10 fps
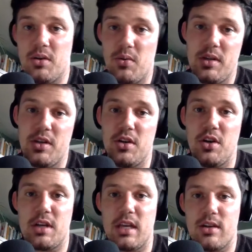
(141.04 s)
when you're
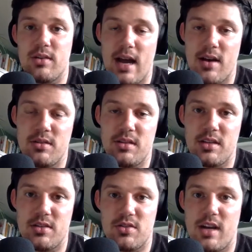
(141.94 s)
looking around
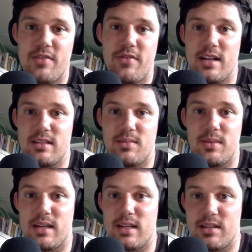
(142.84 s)
and you're trying to find
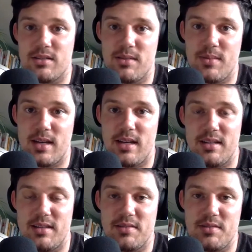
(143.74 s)
somebody to kill
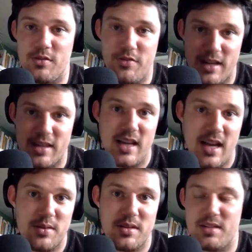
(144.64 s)
somebody, you find the guy
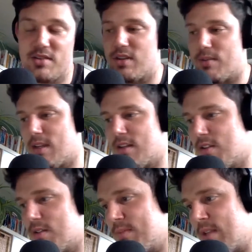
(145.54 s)
with a teardrop
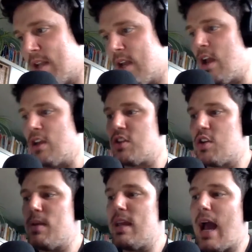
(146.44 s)
tattoo. So
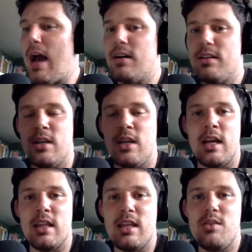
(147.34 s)
you meet Alan,
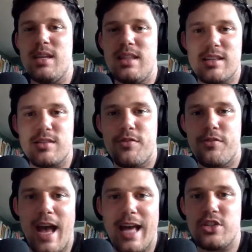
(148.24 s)
then you meet this
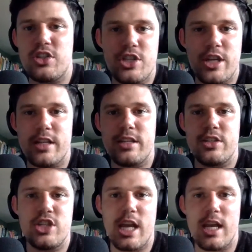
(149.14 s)
fat shit
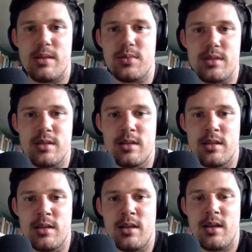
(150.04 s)
James.
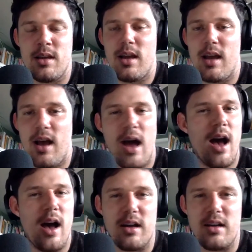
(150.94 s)

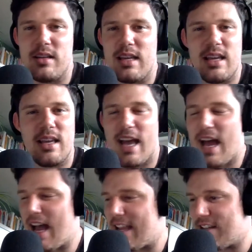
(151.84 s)

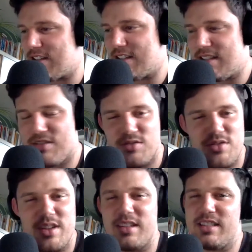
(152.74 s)
I
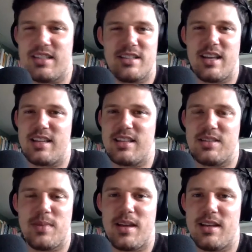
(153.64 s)
really dislike
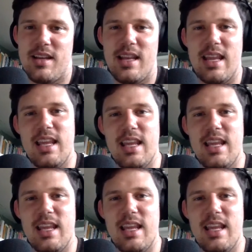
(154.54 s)
this man. And